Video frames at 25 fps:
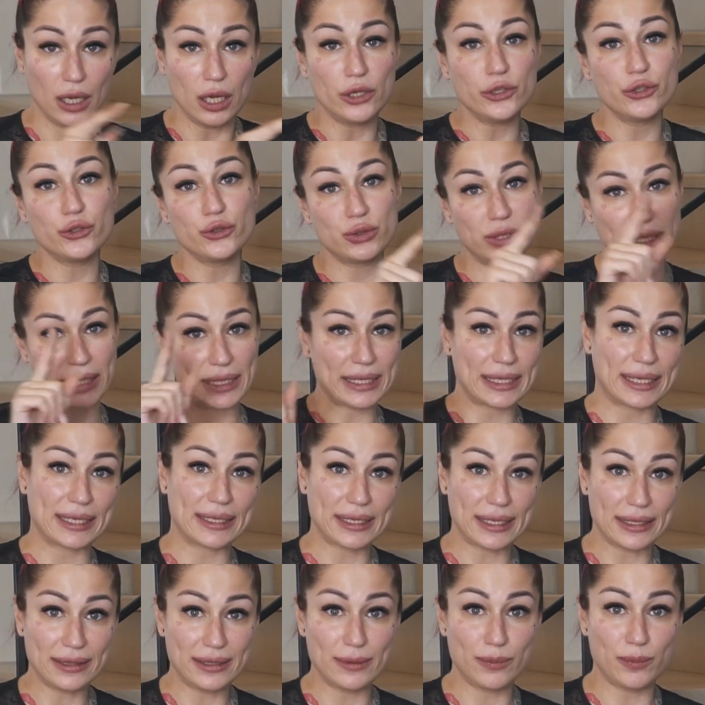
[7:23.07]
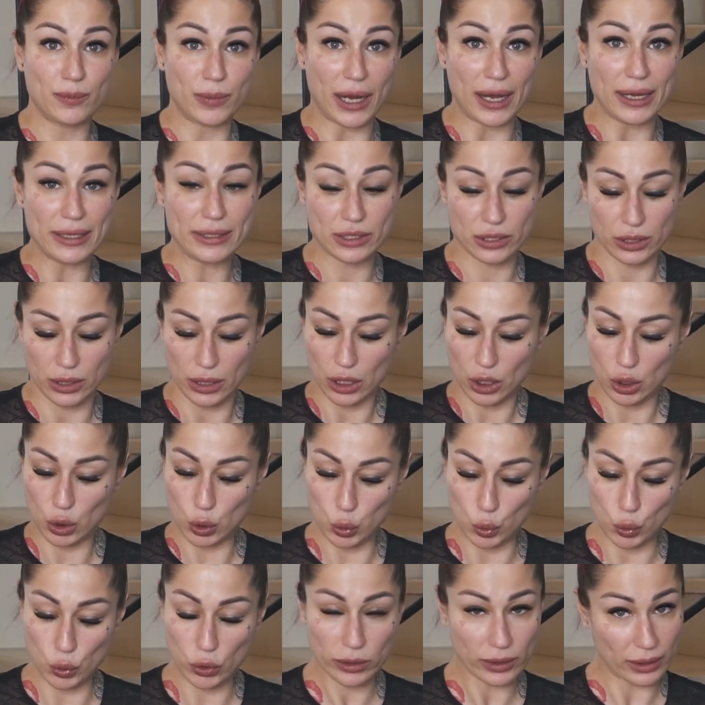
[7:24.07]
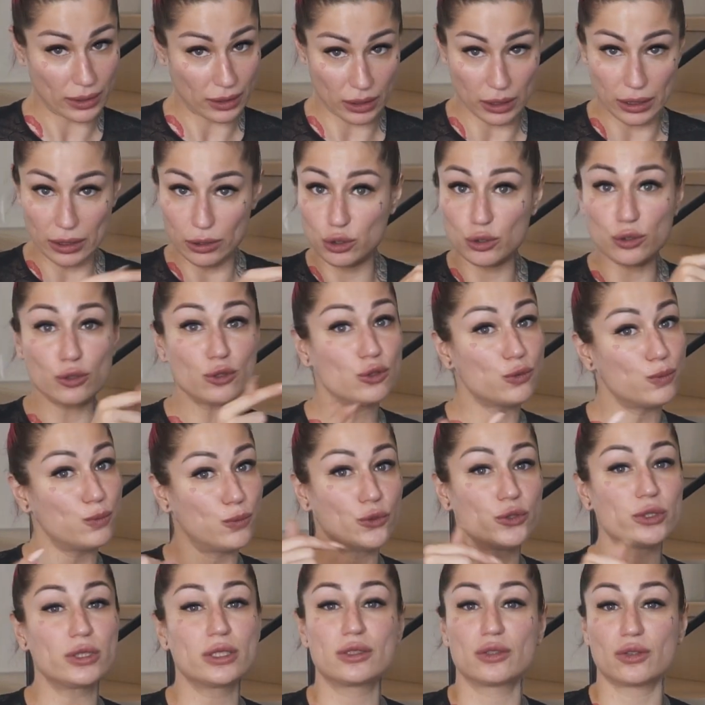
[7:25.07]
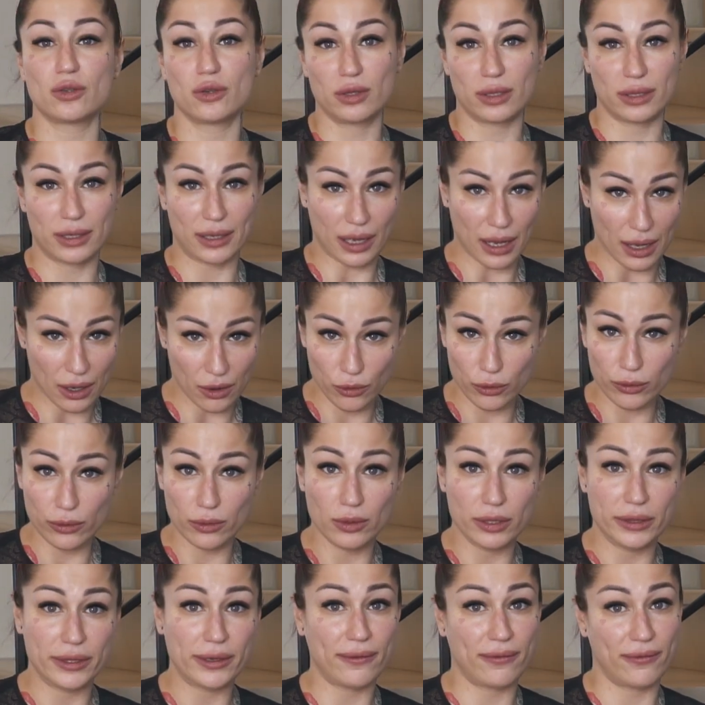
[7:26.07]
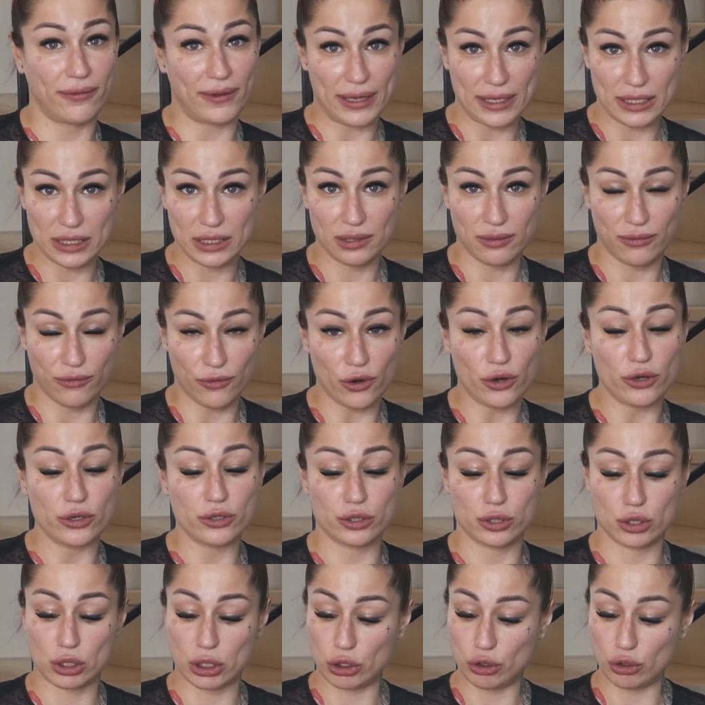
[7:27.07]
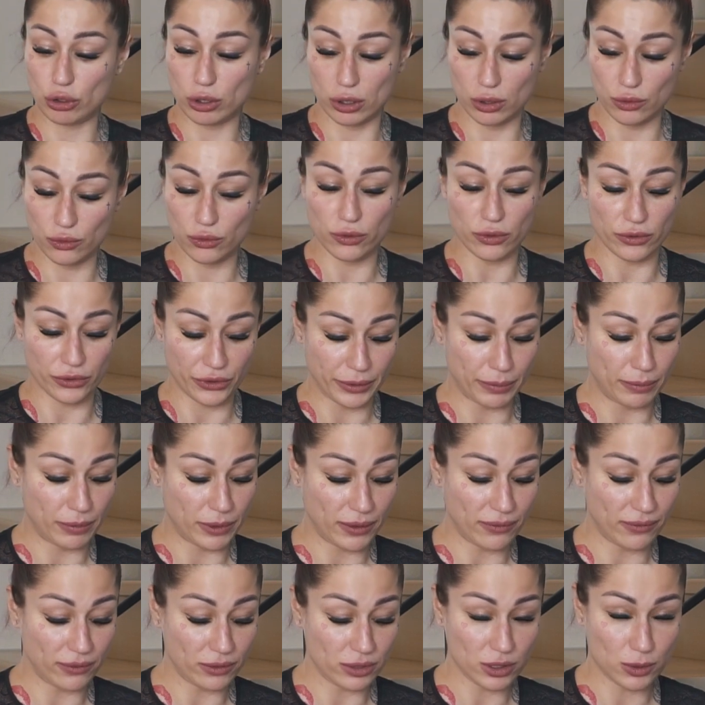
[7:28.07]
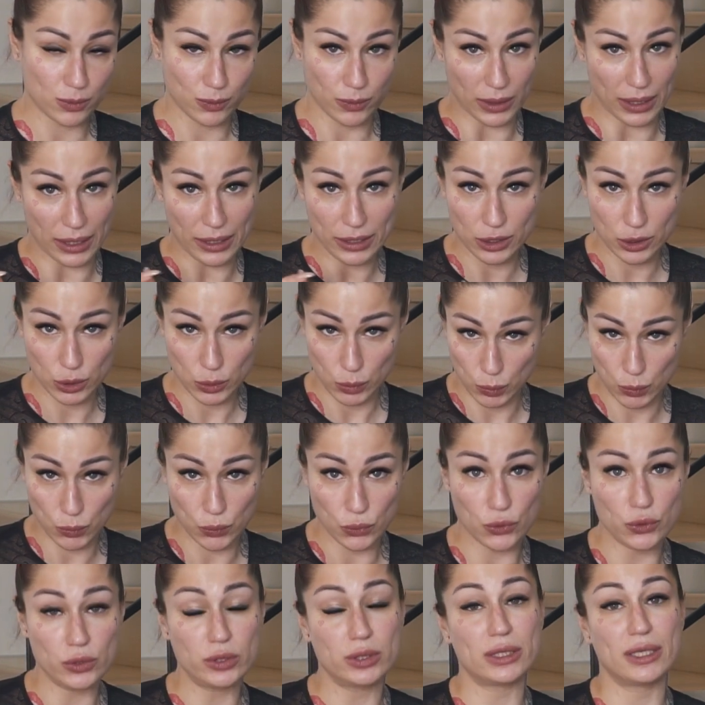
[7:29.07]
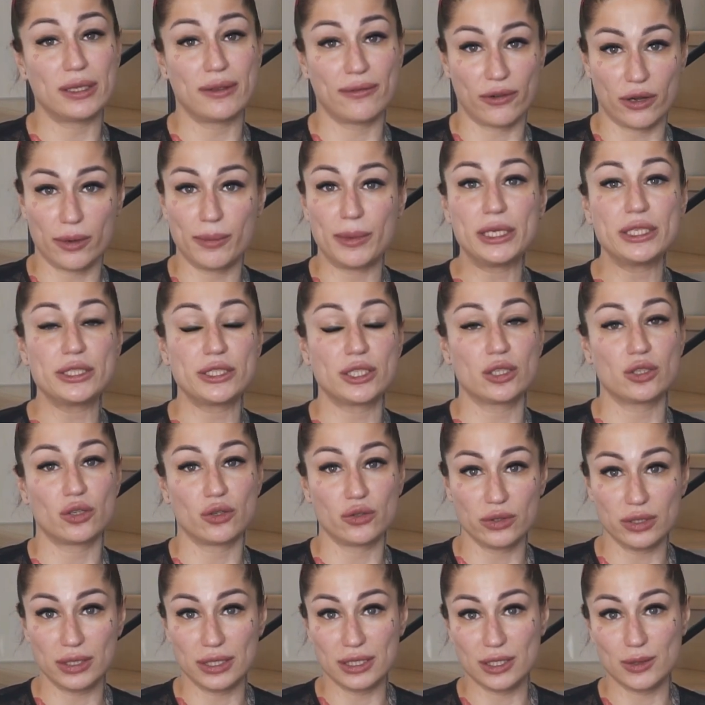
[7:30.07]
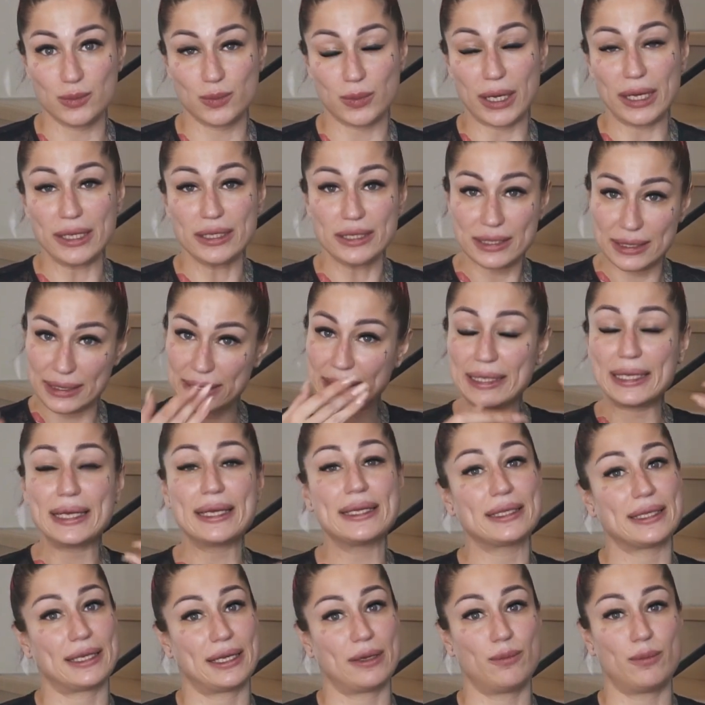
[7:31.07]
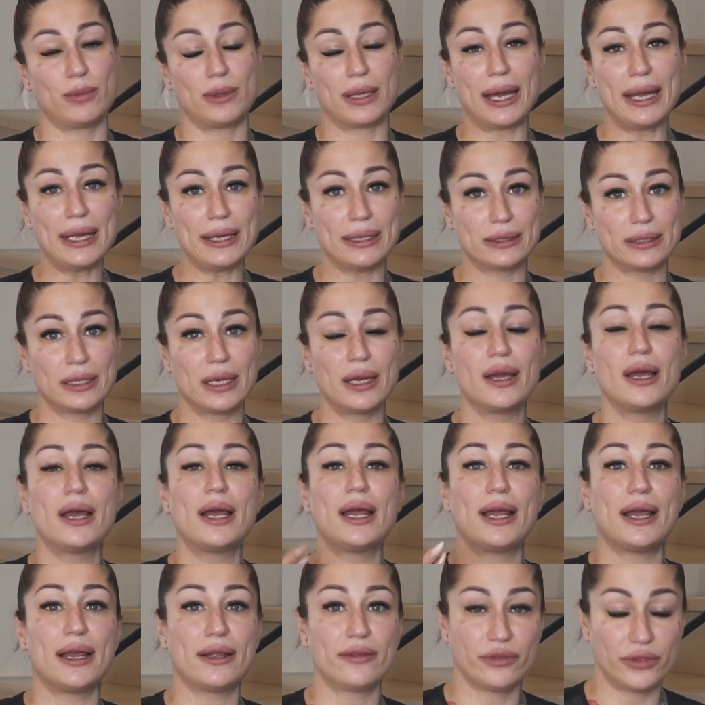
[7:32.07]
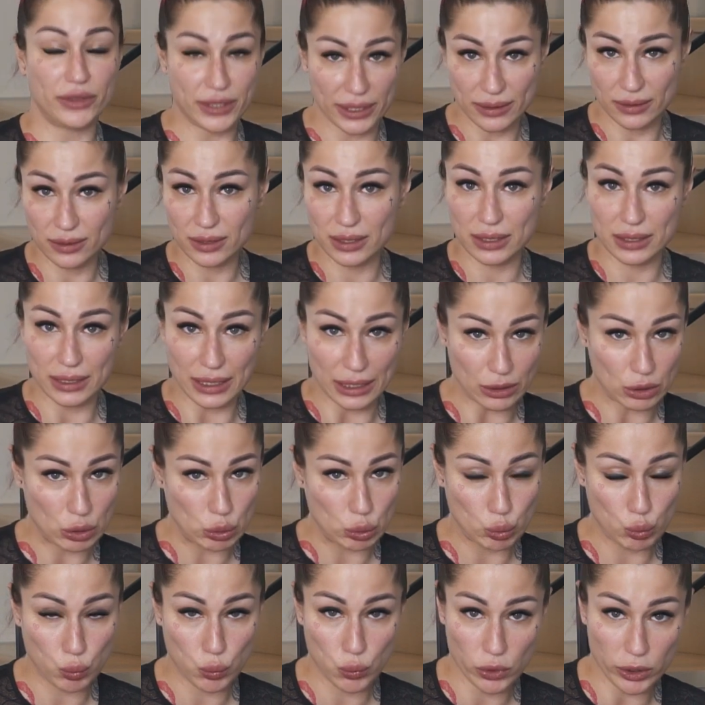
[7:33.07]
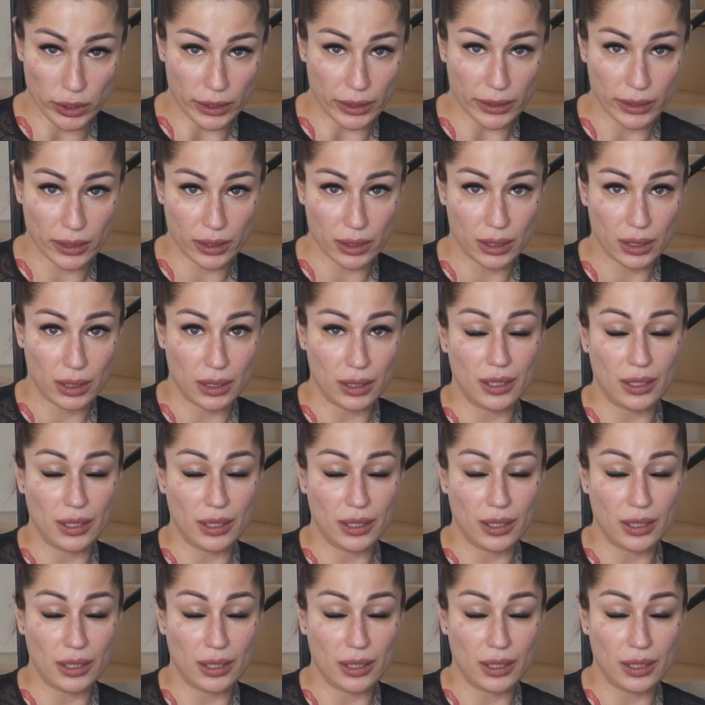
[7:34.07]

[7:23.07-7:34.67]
You take another patch, look. Don't put it on the face first. You look on the previous patch, put information on this patch, then apply it, and then start to work.